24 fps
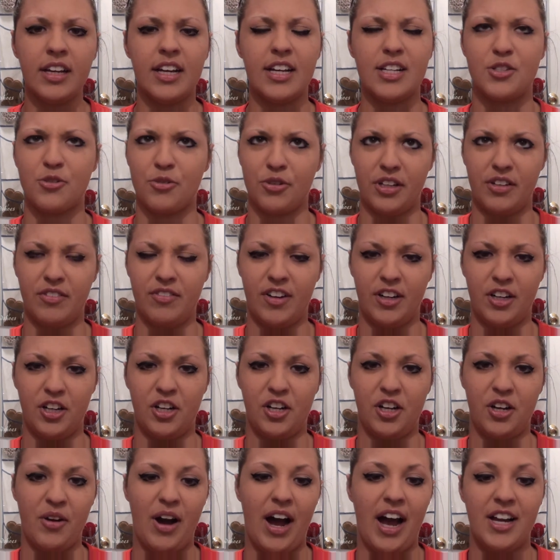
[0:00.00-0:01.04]
It's really fun
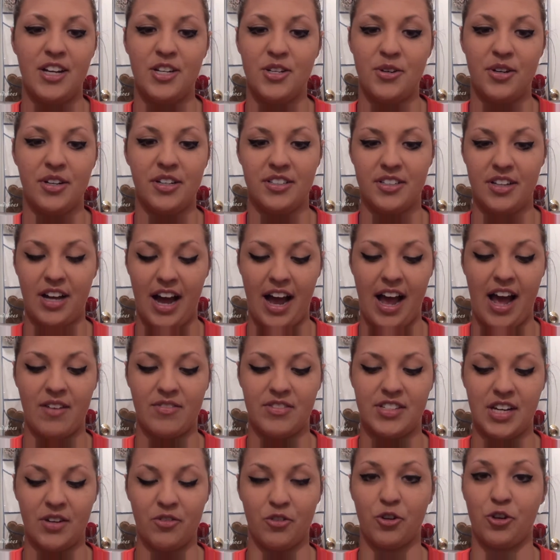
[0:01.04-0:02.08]
to do. I do it. I
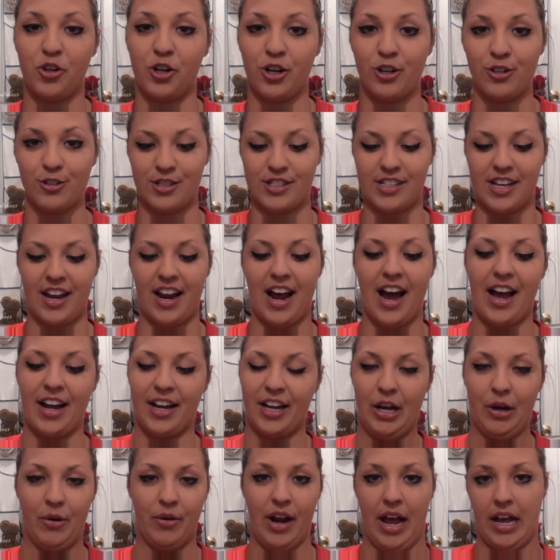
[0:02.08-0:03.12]
have several girls that I
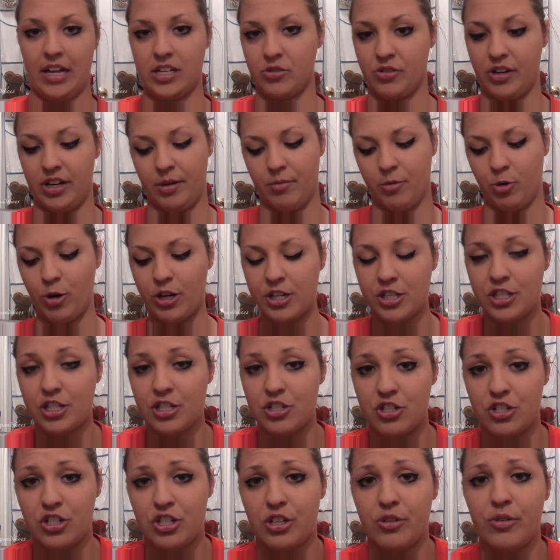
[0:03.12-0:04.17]
go and ask random
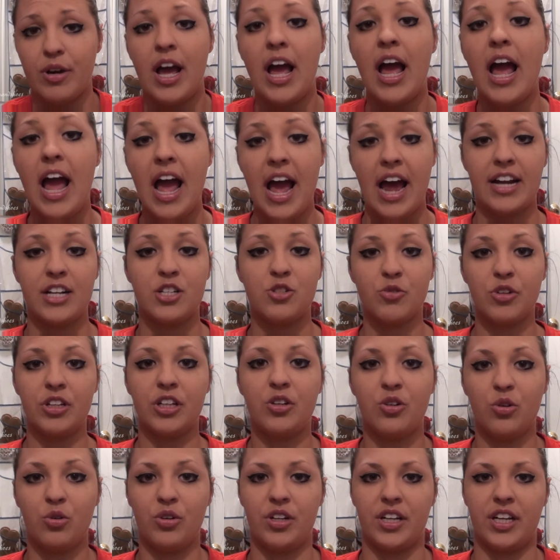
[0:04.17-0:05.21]
questions to, and it's
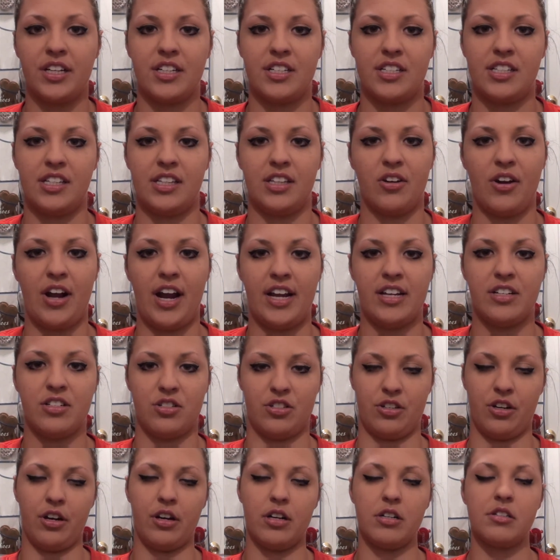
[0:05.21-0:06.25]
really cool to get to see their
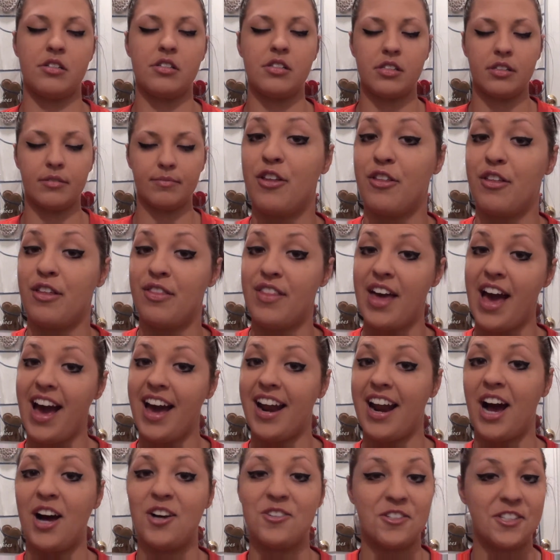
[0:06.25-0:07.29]
answers. Other than
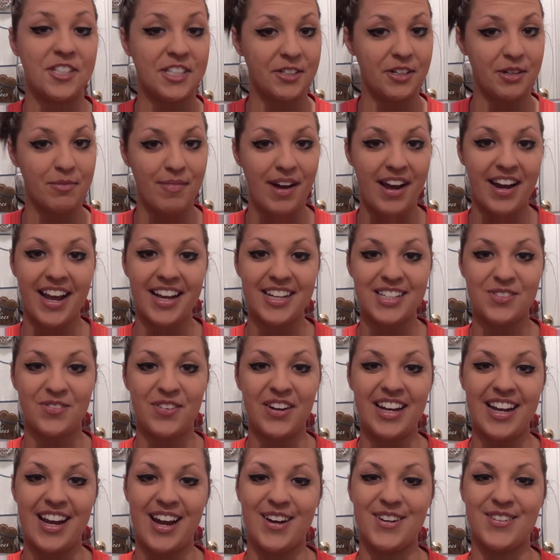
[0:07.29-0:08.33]
that, I'll see you in my next
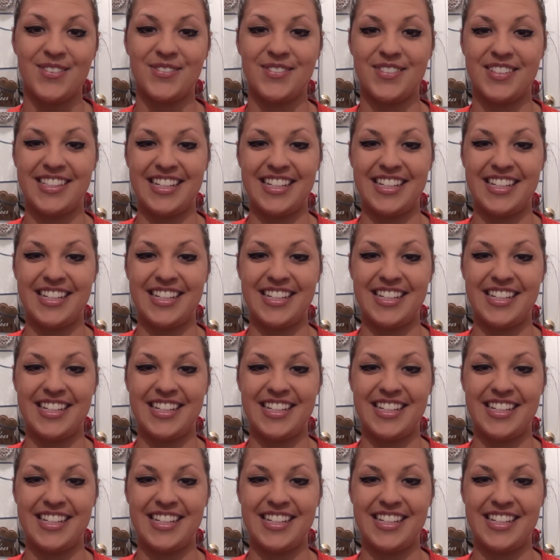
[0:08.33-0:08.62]
video.